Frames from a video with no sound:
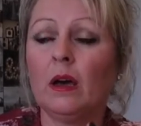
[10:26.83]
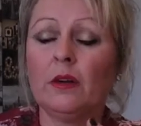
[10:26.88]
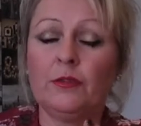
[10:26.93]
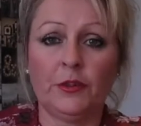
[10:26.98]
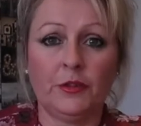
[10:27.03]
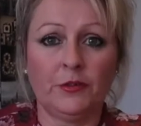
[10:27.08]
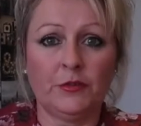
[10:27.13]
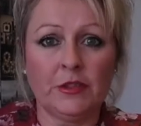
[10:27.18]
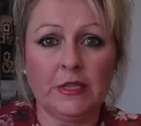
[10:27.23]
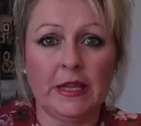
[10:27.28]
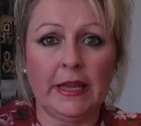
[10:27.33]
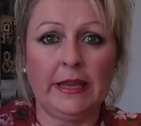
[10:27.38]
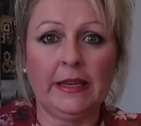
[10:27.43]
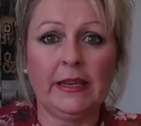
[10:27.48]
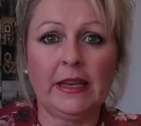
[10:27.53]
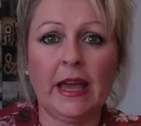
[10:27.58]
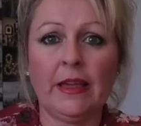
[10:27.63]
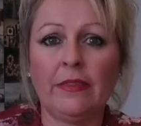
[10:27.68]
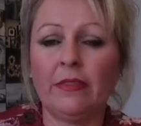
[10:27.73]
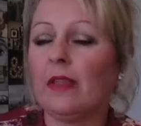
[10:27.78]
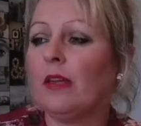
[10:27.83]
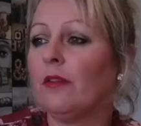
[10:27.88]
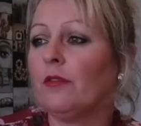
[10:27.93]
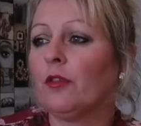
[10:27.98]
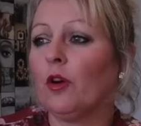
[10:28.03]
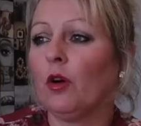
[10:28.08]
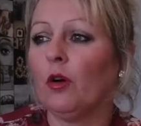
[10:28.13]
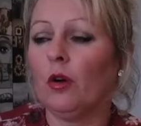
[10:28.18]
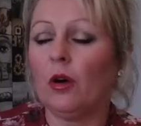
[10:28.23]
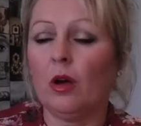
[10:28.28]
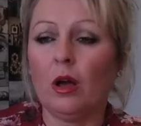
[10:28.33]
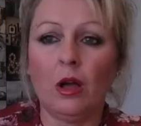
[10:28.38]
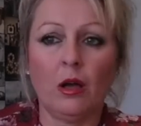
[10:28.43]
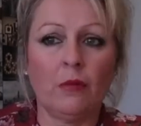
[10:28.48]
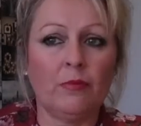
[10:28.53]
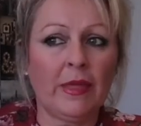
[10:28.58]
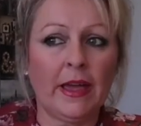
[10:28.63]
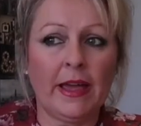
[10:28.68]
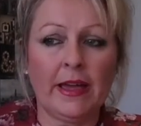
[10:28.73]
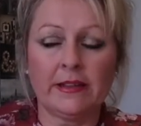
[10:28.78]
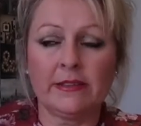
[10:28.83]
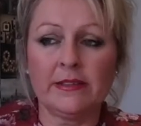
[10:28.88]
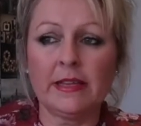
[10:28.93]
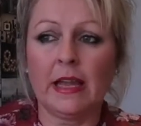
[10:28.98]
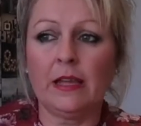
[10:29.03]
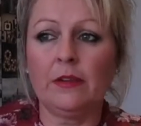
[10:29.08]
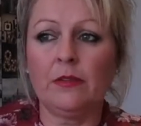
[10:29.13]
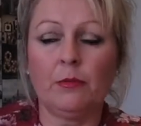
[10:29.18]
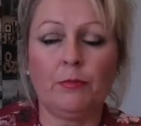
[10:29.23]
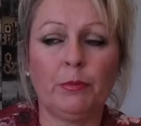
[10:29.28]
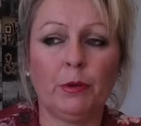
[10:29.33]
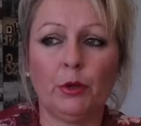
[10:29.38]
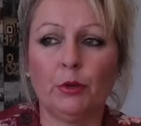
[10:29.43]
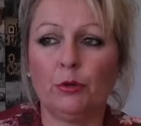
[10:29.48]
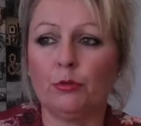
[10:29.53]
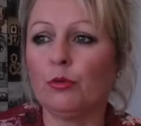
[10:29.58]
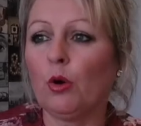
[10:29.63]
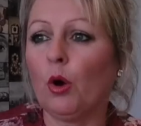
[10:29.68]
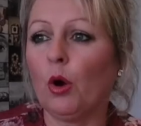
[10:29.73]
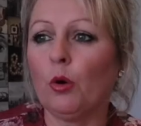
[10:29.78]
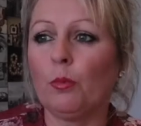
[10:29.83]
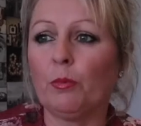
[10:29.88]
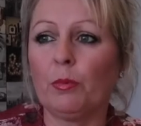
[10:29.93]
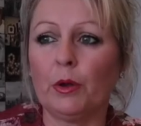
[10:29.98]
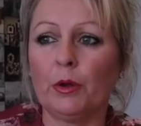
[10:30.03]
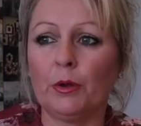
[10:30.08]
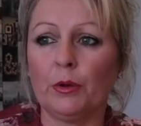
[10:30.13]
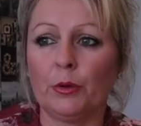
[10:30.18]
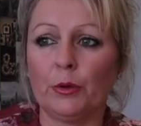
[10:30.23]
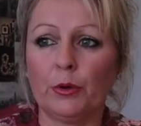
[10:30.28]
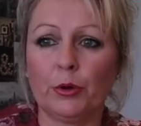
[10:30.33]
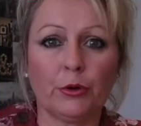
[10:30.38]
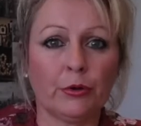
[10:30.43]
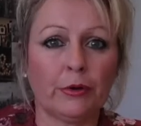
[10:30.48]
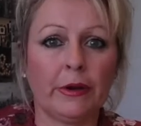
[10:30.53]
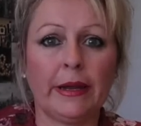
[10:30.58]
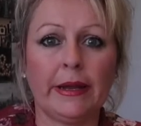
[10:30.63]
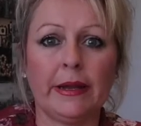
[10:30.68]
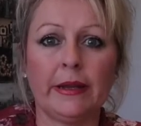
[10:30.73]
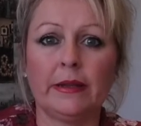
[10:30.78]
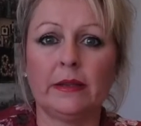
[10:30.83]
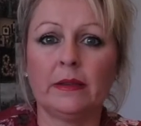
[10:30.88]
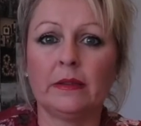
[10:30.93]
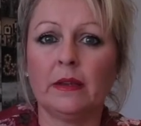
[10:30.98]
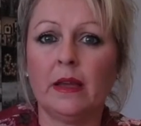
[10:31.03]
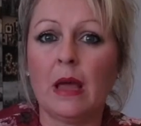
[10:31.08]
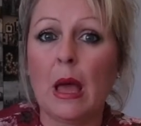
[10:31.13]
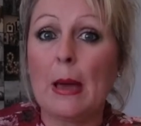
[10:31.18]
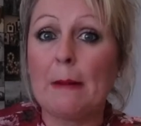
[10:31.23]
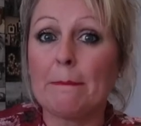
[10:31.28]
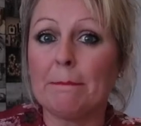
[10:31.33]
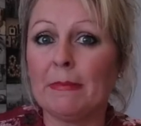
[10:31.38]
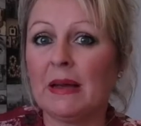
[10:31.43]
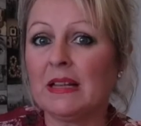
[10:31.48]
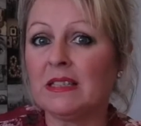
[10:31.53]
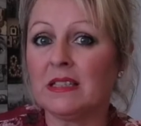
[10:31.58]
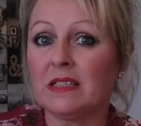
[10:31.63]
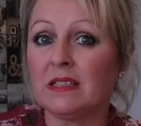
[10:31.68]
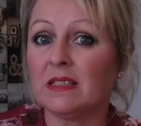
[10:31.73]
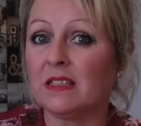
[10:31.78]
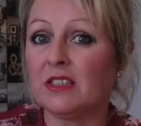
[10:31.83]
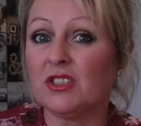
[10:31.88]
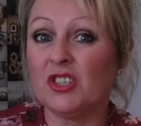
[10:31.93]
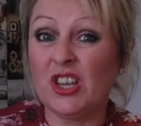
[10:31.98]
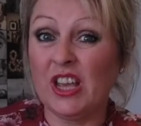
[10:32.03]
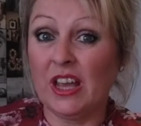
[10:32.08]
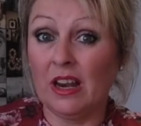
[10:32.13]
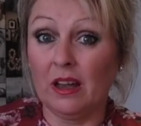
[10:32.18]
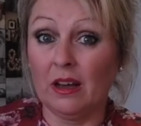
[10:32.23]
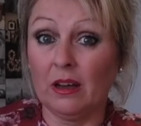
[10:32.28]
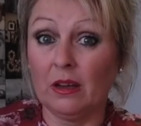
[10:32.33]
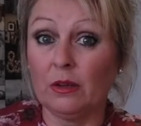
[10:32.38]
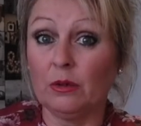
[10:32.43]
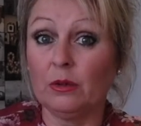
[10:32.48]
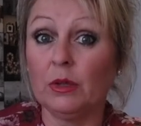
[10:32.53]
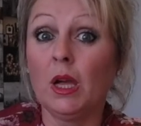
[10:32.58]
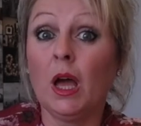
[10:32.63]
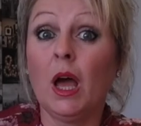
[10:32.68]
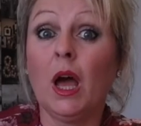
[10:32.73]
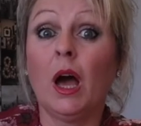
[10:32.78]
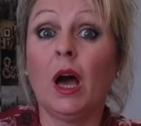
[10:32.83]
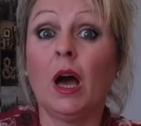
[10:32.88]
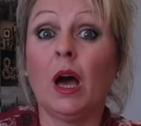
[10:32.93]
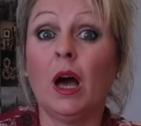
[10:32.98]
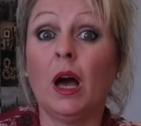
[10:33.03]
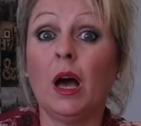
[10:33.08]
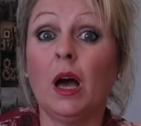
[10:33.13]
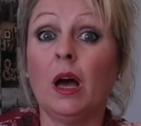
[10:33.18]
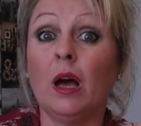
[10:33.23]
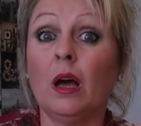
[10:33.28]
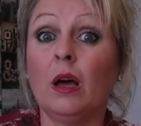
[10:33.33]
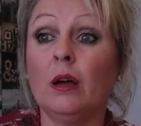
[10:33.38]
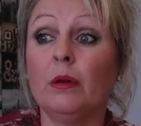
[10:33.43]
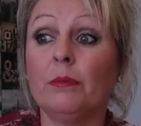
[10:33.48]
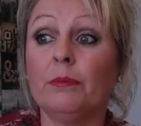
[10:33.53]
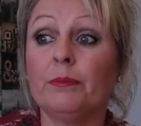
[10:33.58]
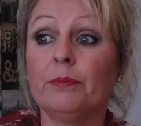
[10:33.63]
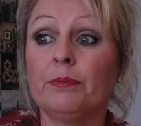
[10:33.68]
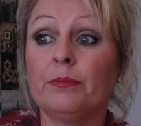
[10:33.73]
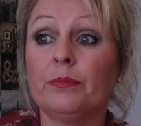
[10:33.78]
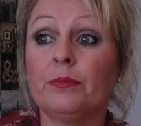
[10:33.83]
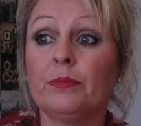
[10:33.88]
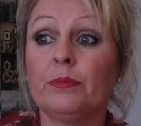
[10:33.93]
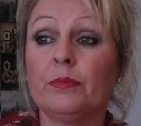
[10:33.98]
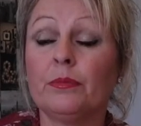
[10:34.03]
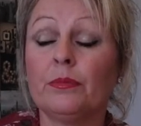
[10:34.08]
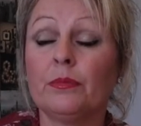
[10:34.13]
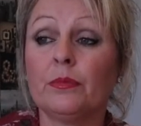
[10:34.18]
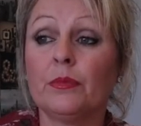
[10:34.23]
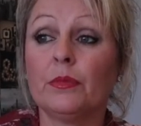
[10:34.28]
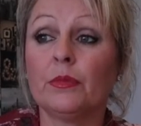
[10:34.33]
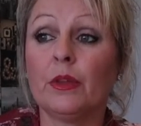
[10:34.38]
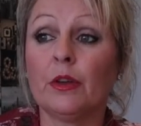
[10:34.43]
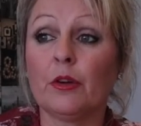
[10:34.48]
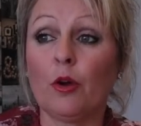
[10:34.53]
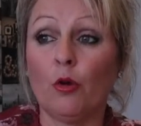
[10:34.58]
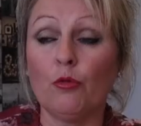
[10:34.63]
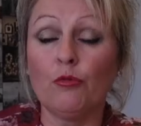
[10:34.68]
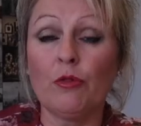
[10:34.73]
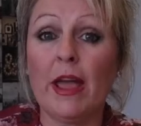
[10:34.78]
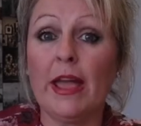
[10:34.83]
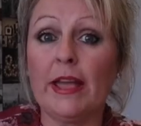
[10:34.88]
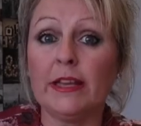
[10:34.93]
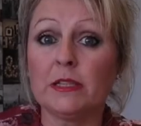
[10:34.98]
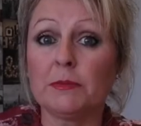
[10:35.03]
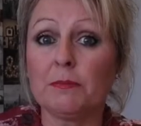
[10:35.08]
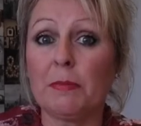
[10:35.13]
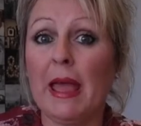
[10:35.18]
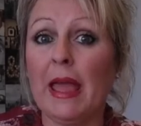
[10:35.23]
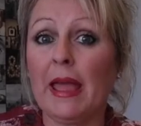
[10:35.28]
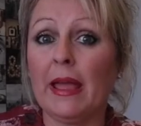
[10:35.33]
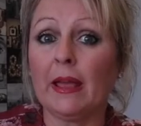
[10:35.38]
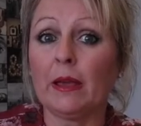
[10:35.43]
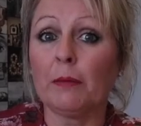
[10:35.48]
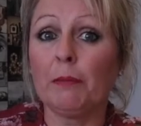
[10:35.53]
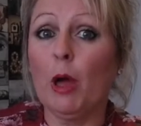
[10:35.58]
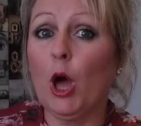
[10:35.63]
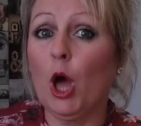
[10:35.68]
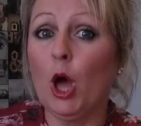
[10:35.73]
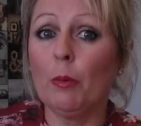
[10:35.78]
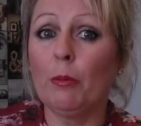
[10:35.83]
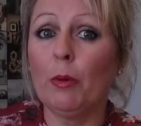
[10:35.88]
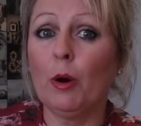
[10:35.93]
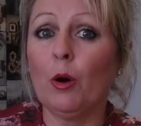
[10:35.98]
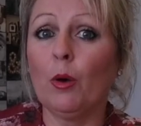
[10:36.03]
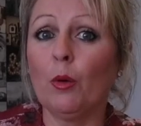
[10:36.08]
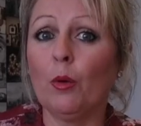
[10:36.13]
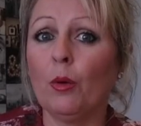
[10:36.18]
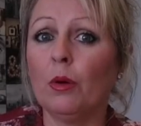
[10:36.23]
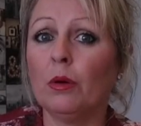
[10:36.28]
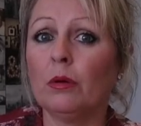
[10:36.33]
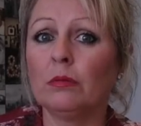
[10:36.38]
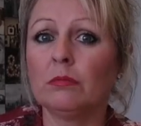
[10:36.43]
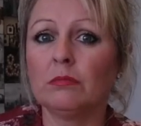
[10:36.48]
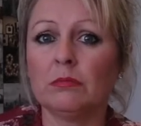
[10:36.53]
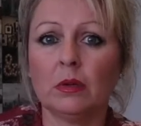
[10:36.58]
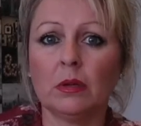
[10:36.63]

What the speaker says: are £15, and they've got they had navy blue, royal blue, green, mustard yellow. They've got red, pink, purple.